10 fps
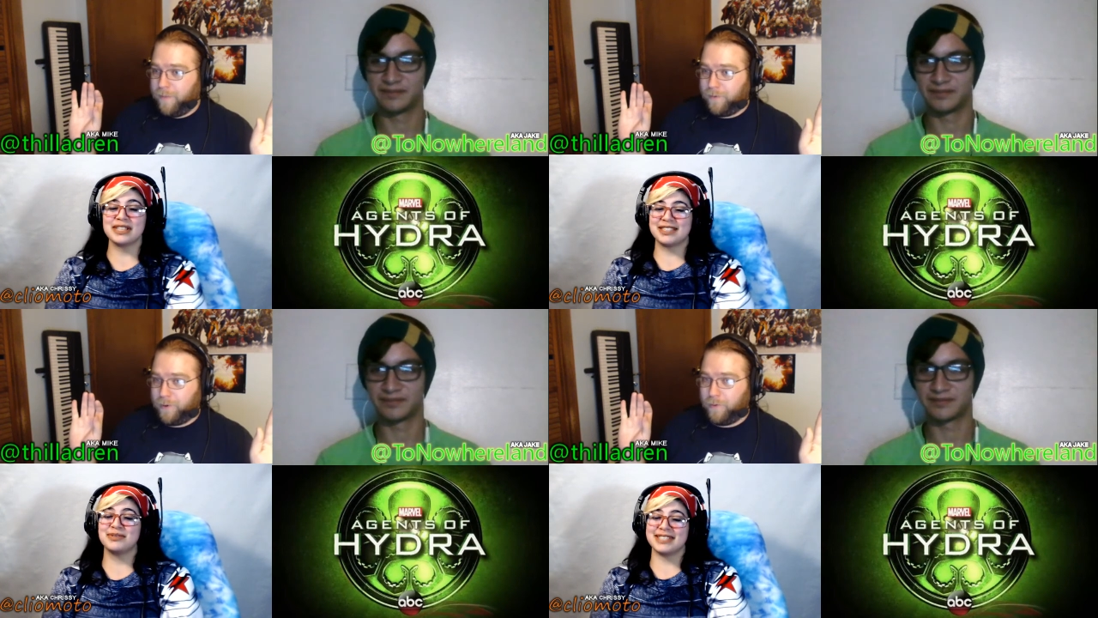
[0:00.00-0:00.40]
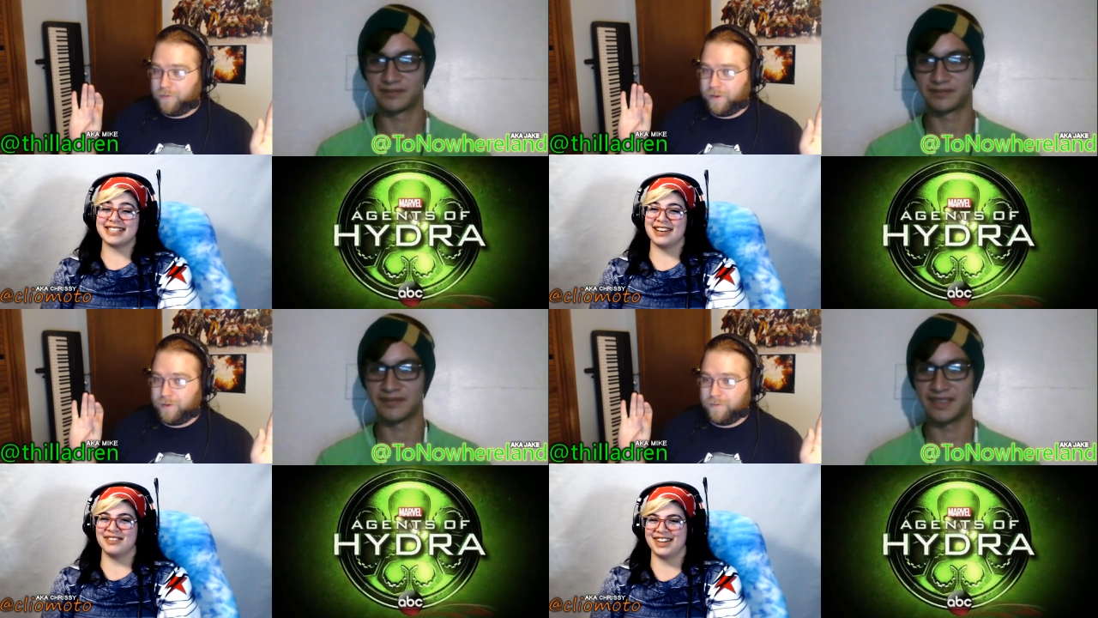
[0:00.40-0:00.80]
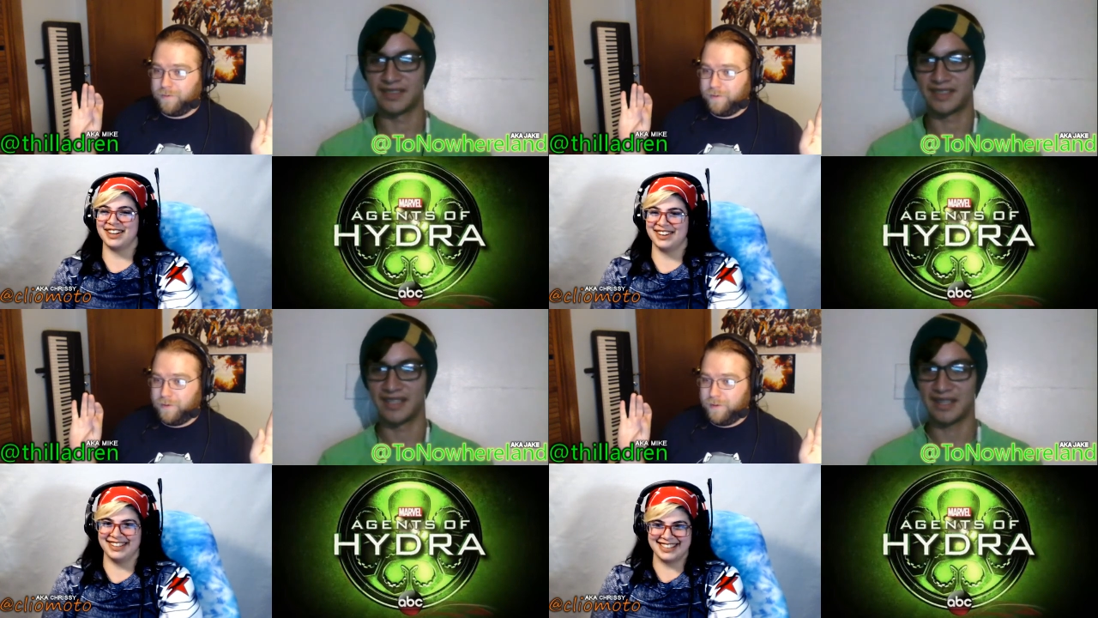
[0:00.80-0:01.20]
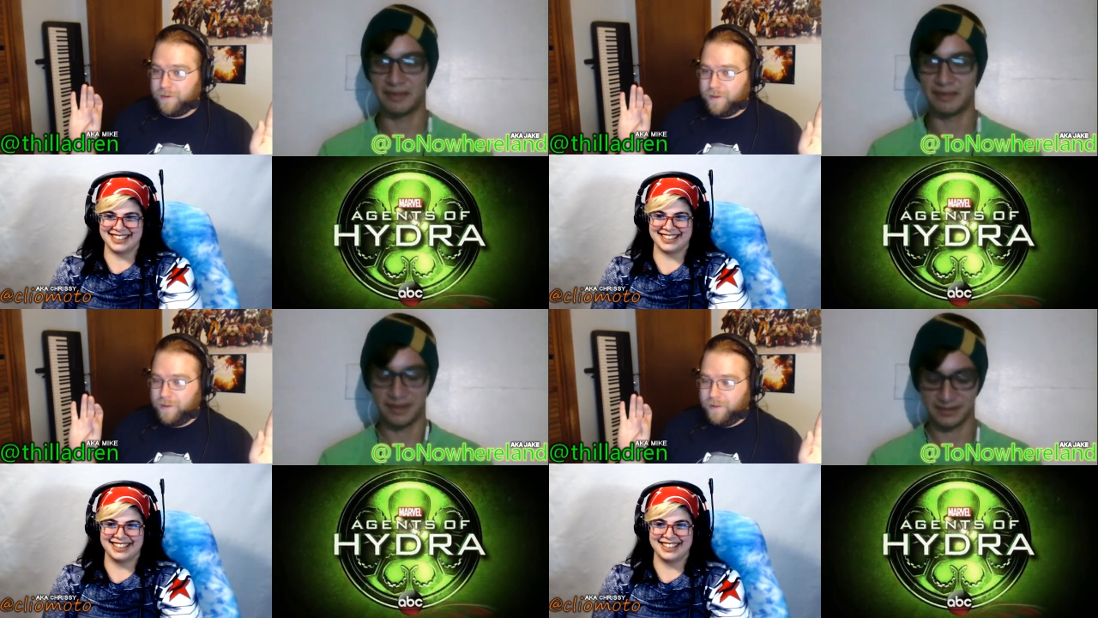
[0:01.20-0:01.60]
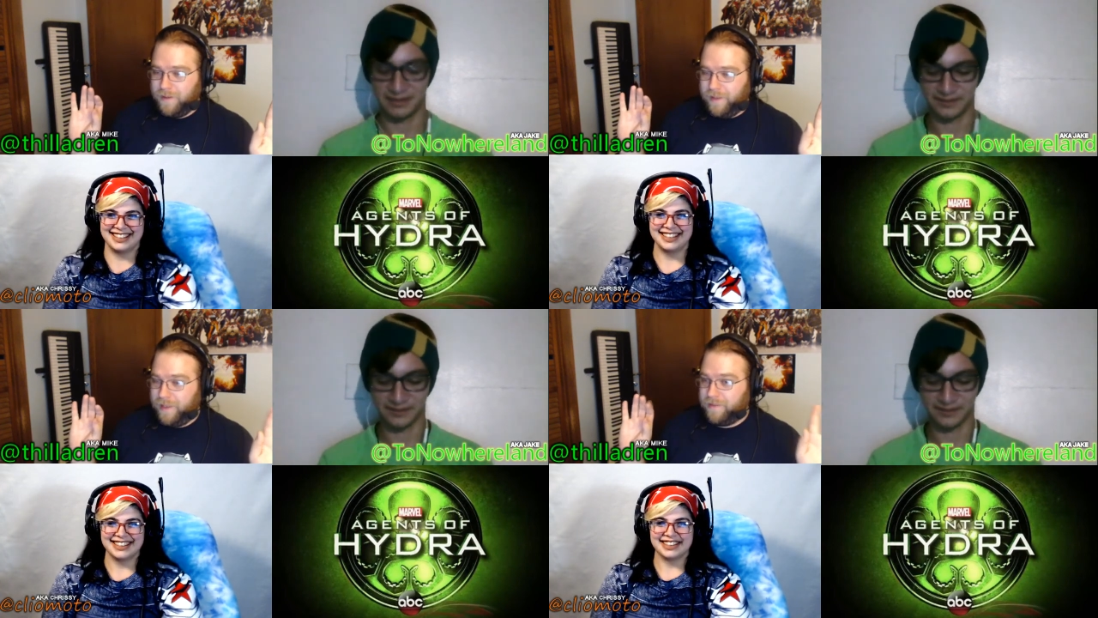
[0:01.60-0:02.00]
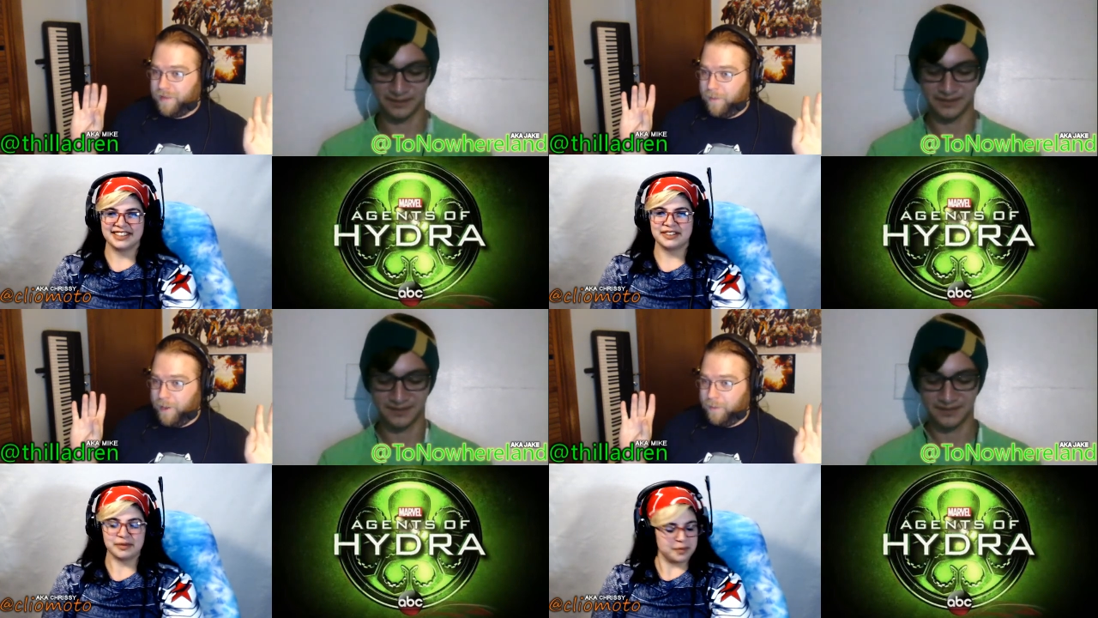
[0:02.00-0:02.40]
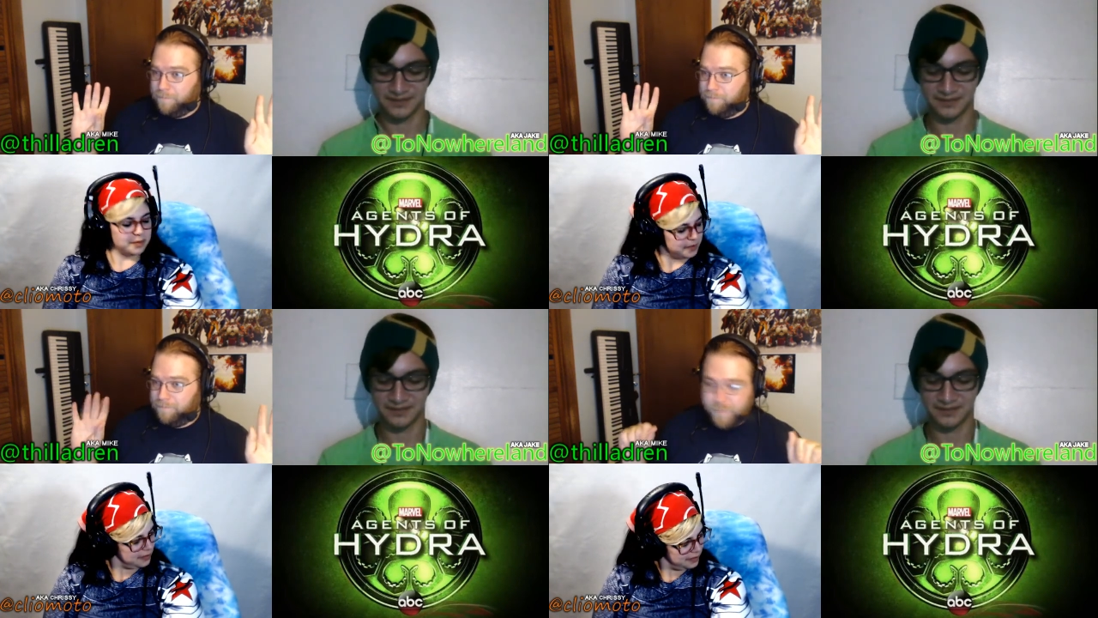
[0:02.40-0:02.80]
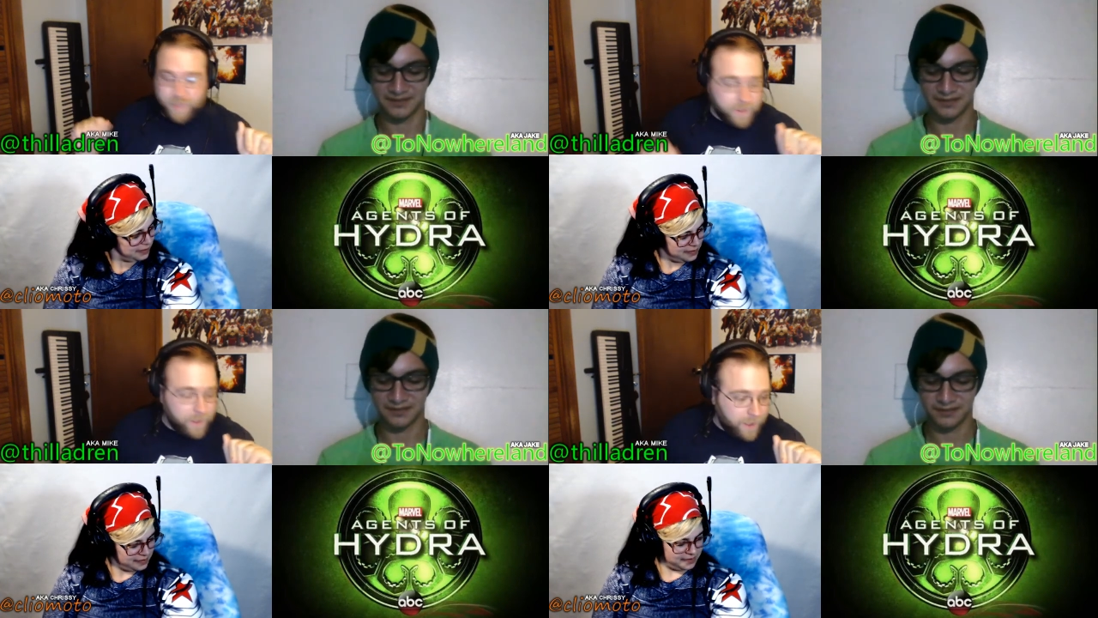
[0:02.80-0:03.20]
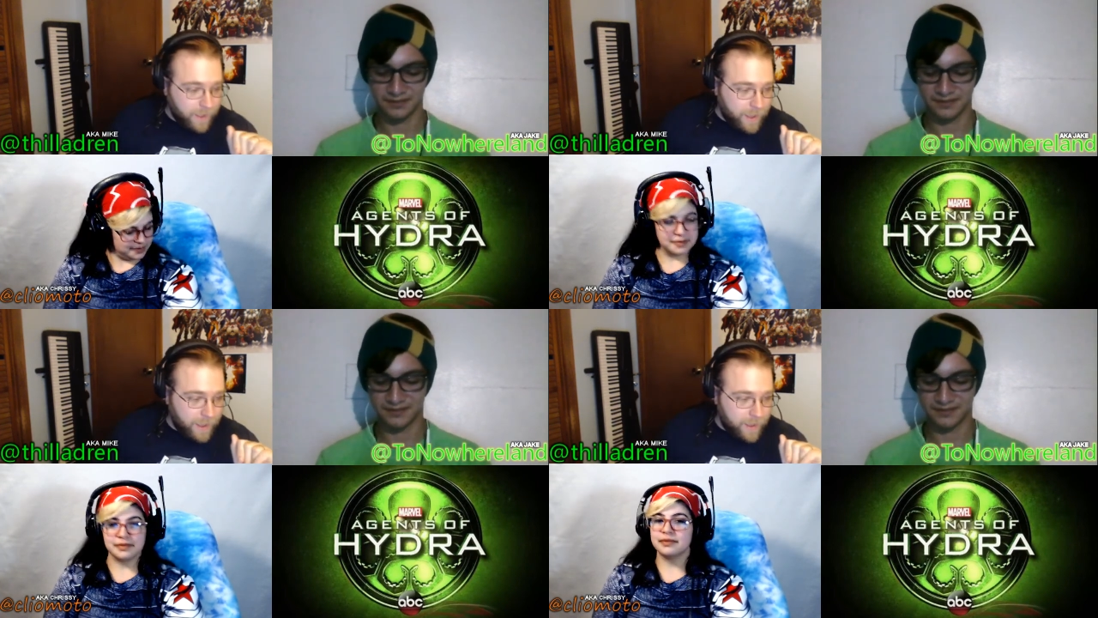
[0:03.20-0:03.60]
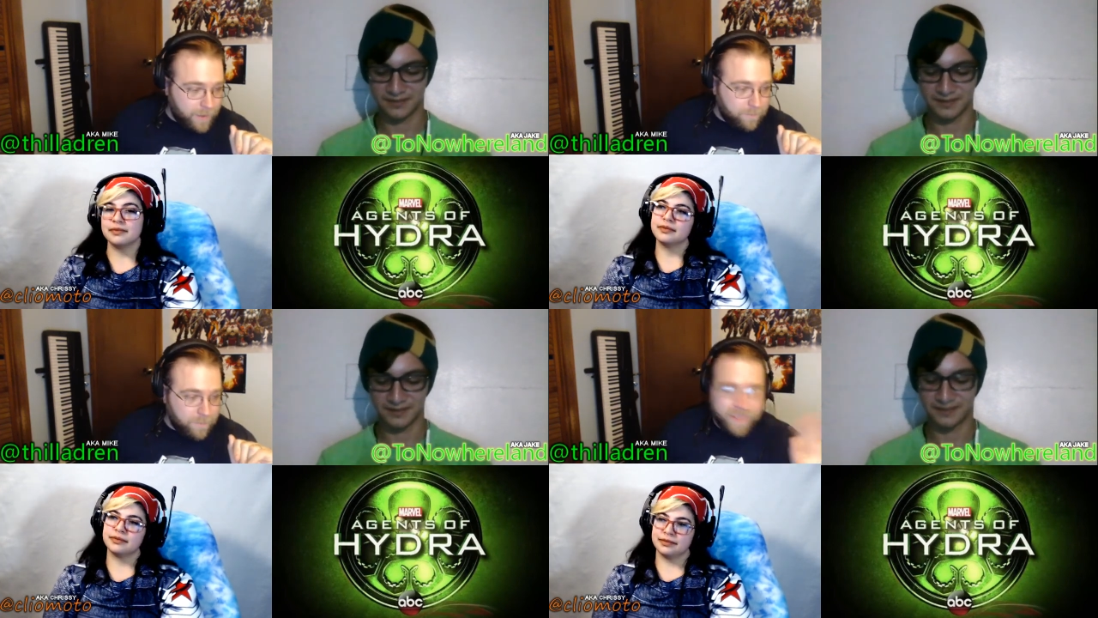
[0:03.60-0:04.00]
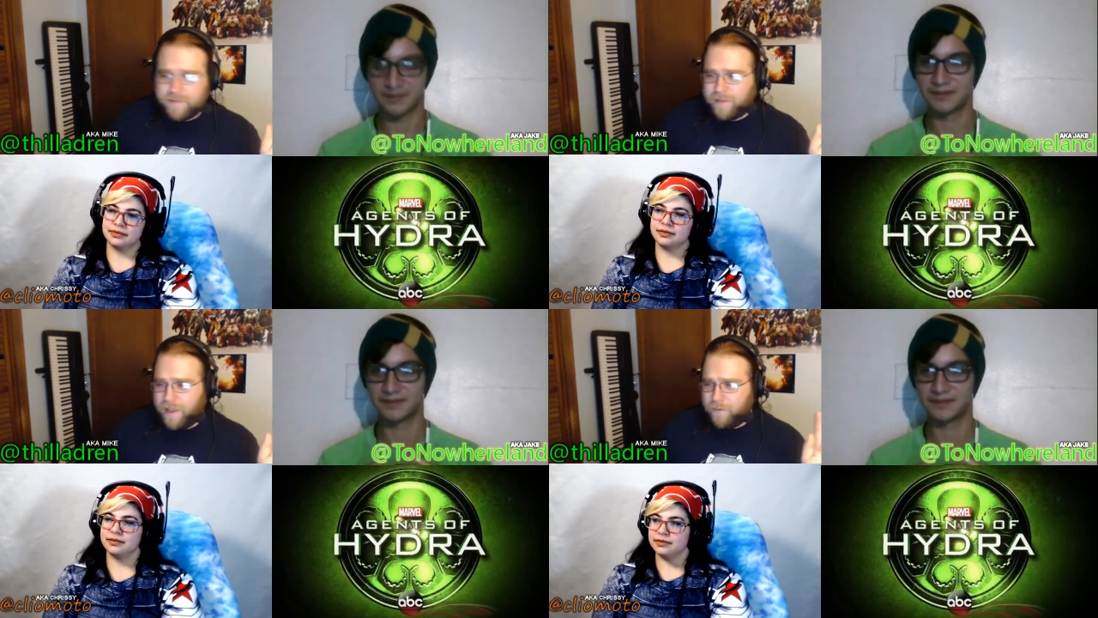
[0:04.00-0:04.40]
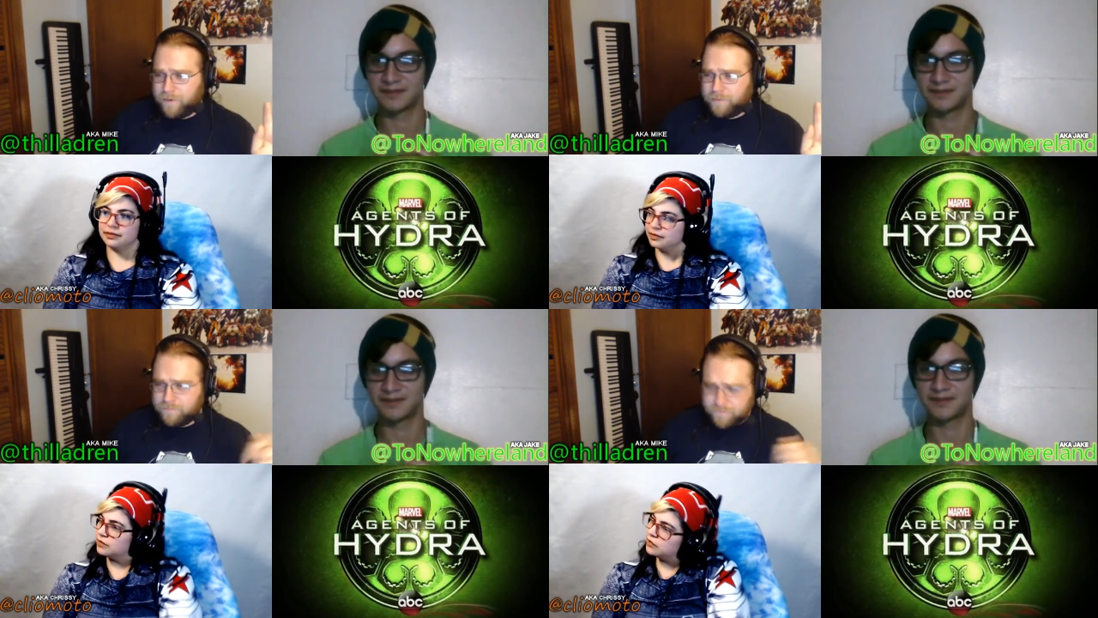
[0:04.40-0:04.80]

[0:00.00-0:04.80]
Speaker 1: for Coulson. He is coming. Mace, however,